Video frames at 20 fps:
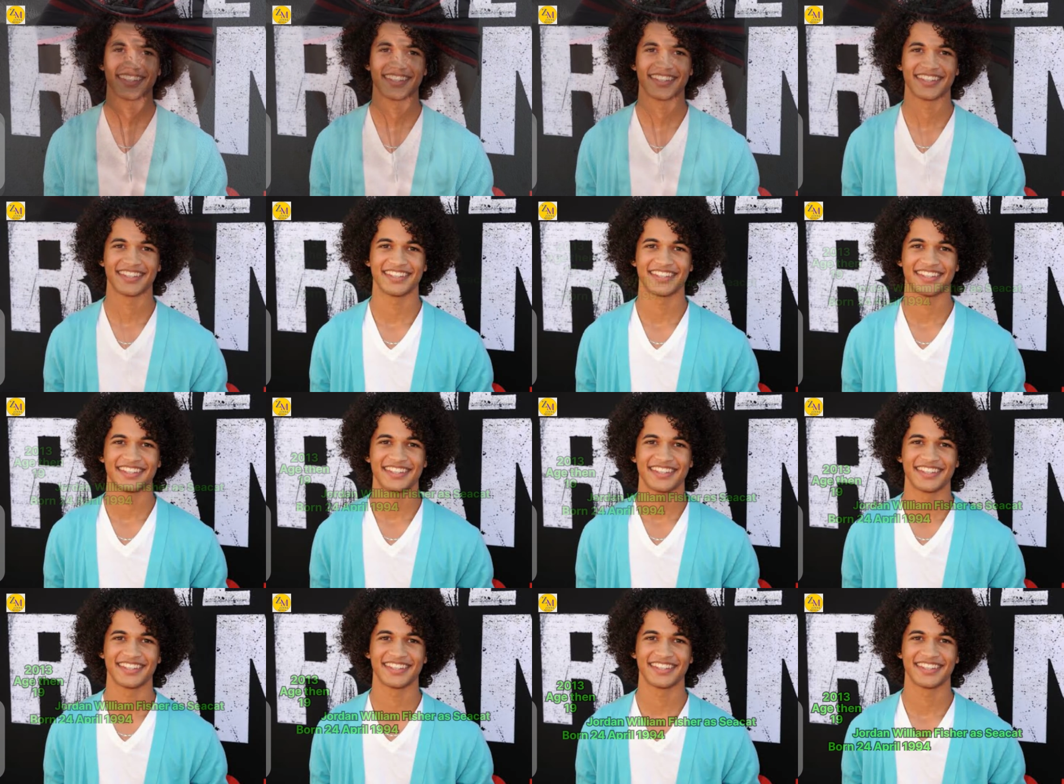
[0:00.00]

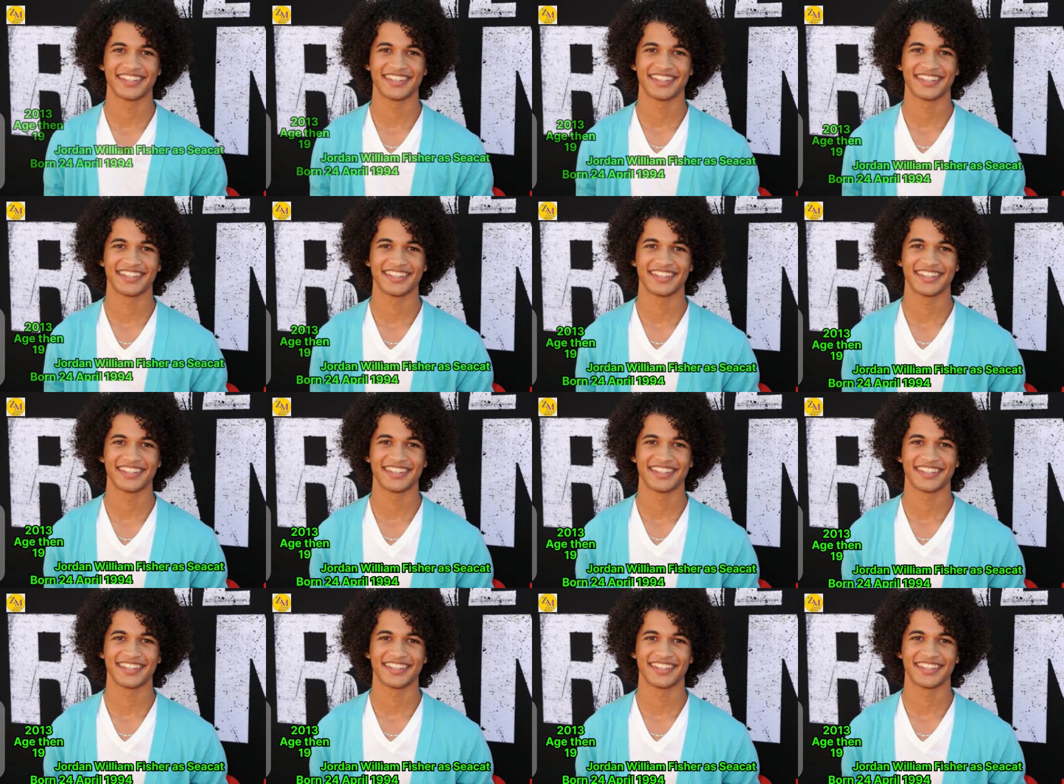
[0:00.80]

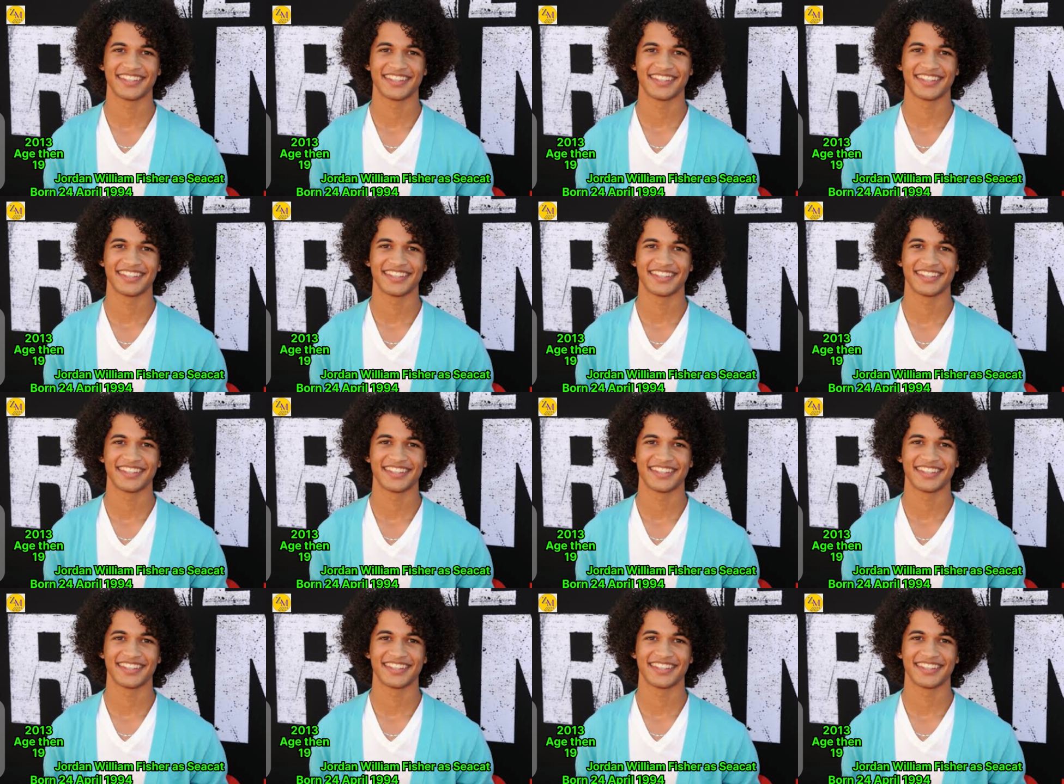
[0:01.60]
[no speech]